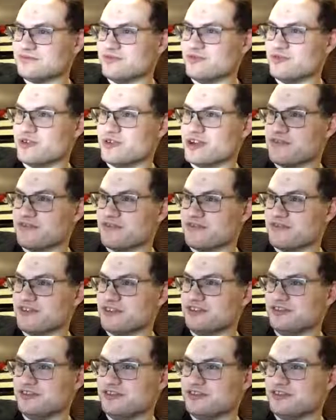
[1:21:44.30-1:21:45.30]
For whatever
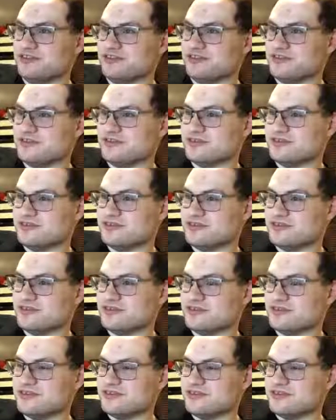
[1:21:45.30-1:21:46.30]
reason.
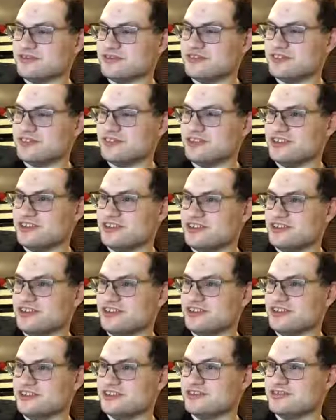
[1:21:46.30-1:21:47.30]

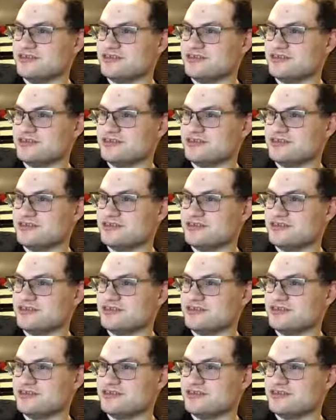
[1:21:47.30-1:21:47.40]
Uh.